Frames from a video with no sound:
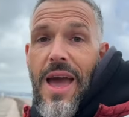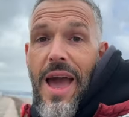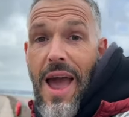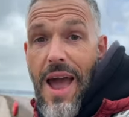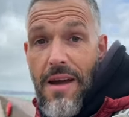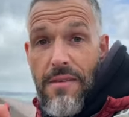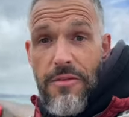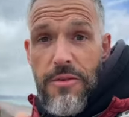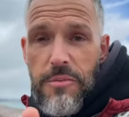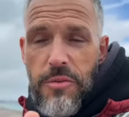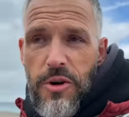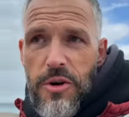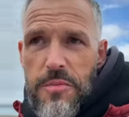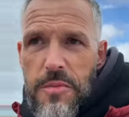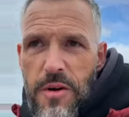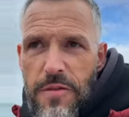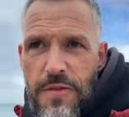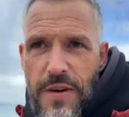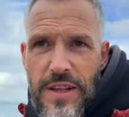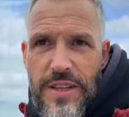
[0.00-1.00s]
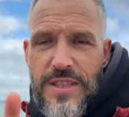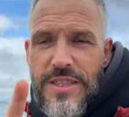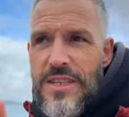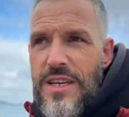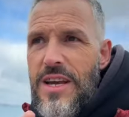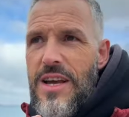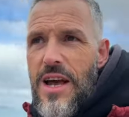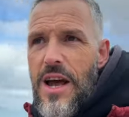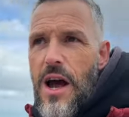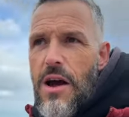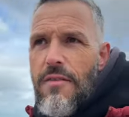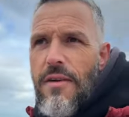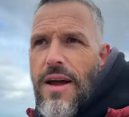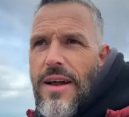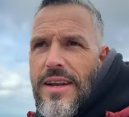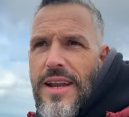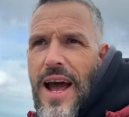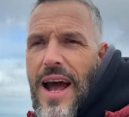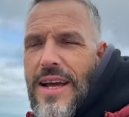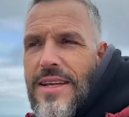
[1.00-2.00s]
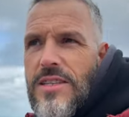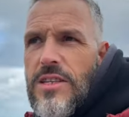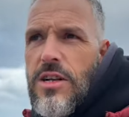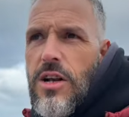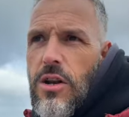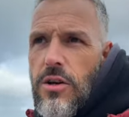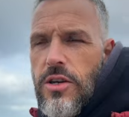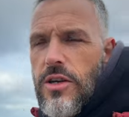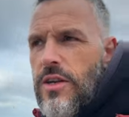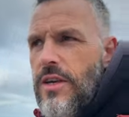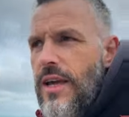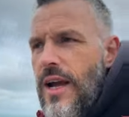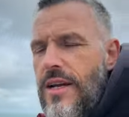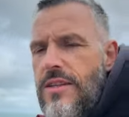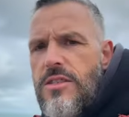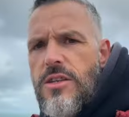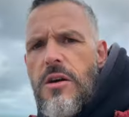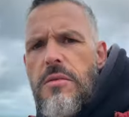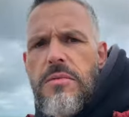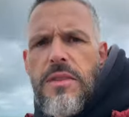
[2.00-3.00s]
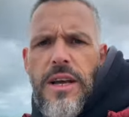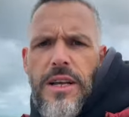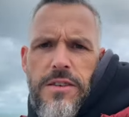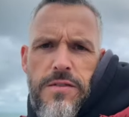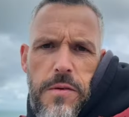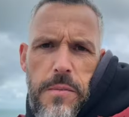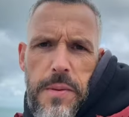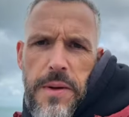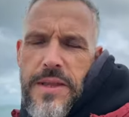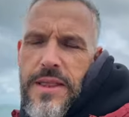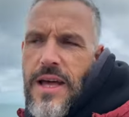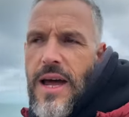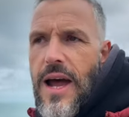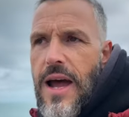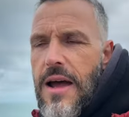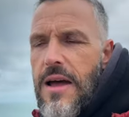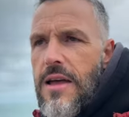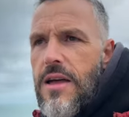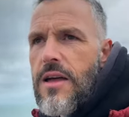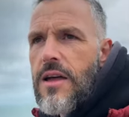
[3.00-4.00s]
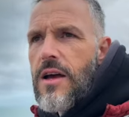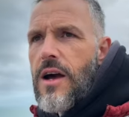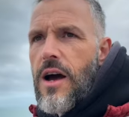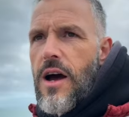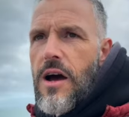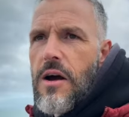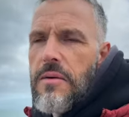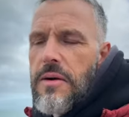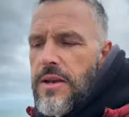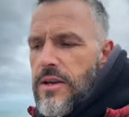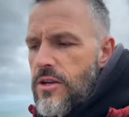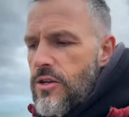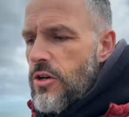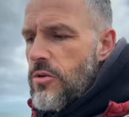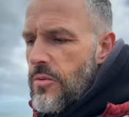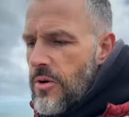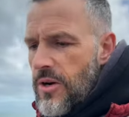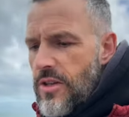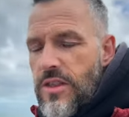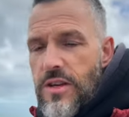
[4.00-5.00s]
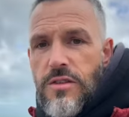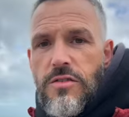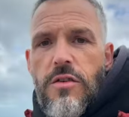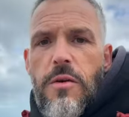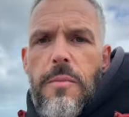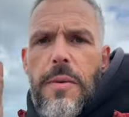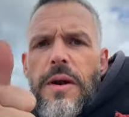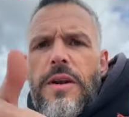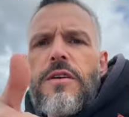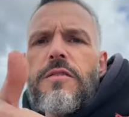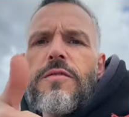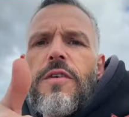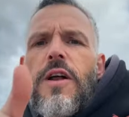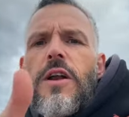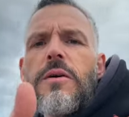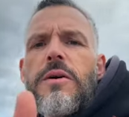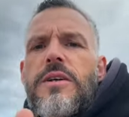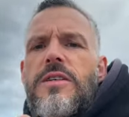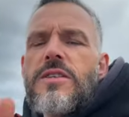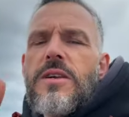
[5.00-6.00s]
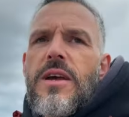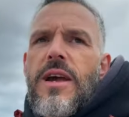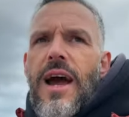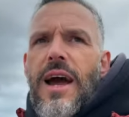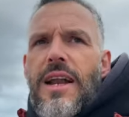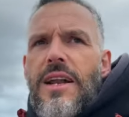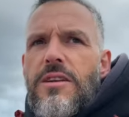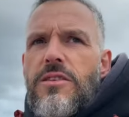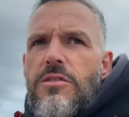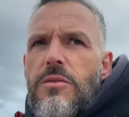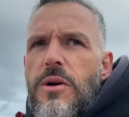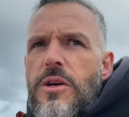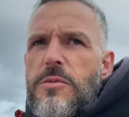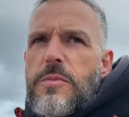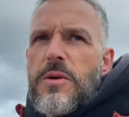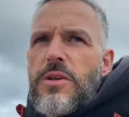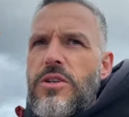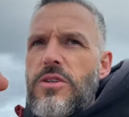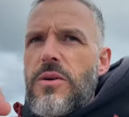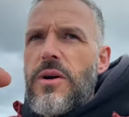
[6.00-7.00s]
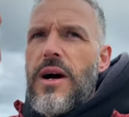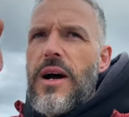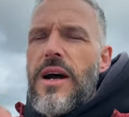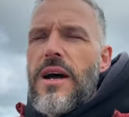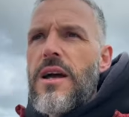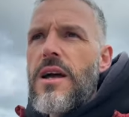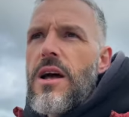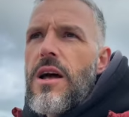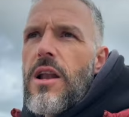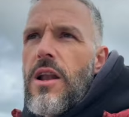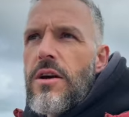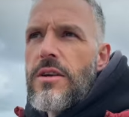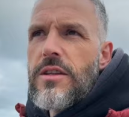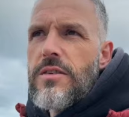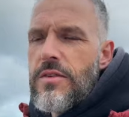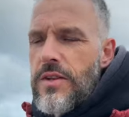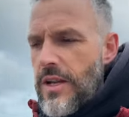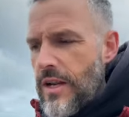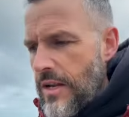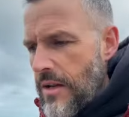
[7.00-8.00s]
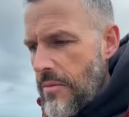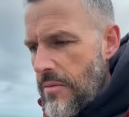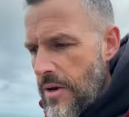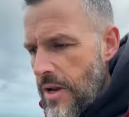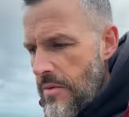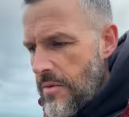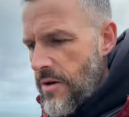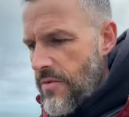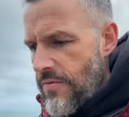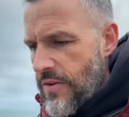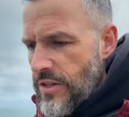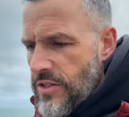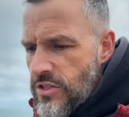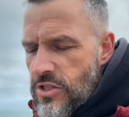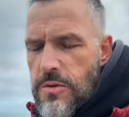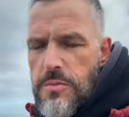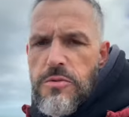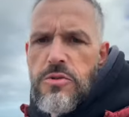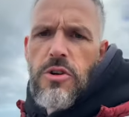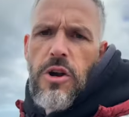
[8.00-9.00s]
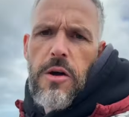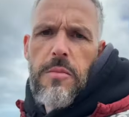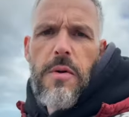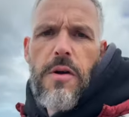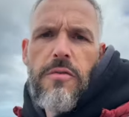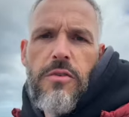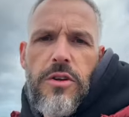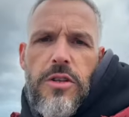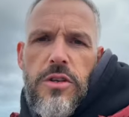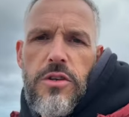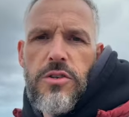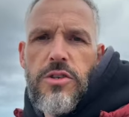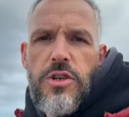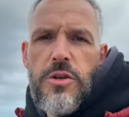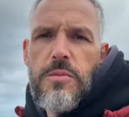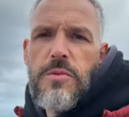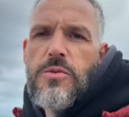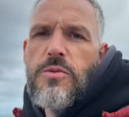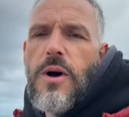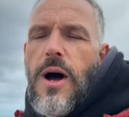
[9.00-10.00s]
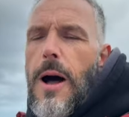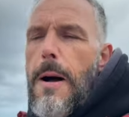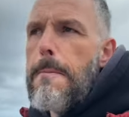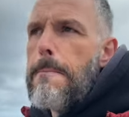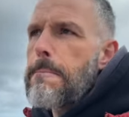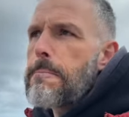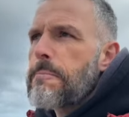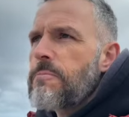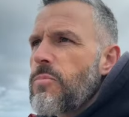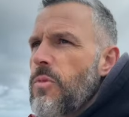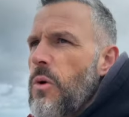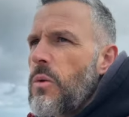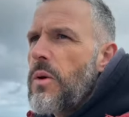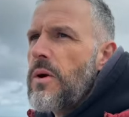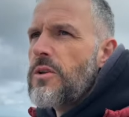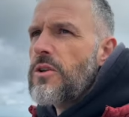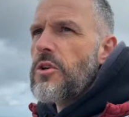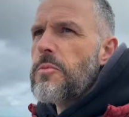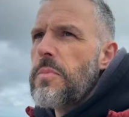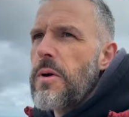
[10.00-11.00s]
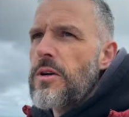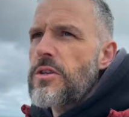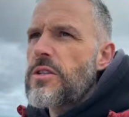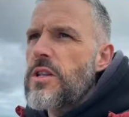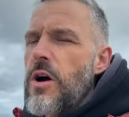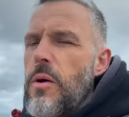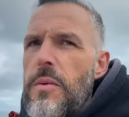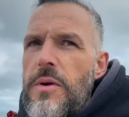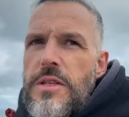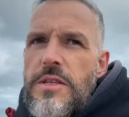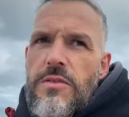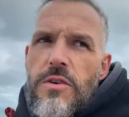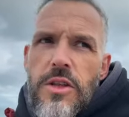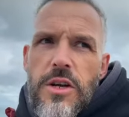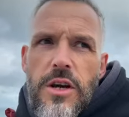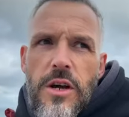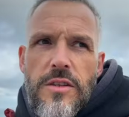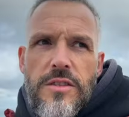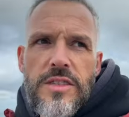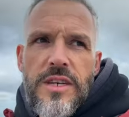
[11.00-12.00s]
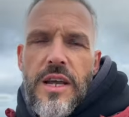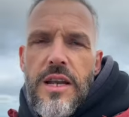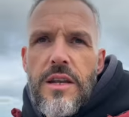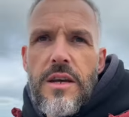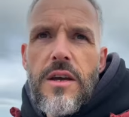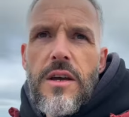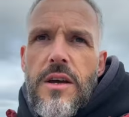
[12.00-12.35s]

Every morning, my friends, around 8 o'clock UK time. Thanks for being there. We had a cool morning. Thanks for our brand new followers. And as always, be sure to like the video down below, my friends. Subscribe over on YouTube as well, where you do post little bits of other content.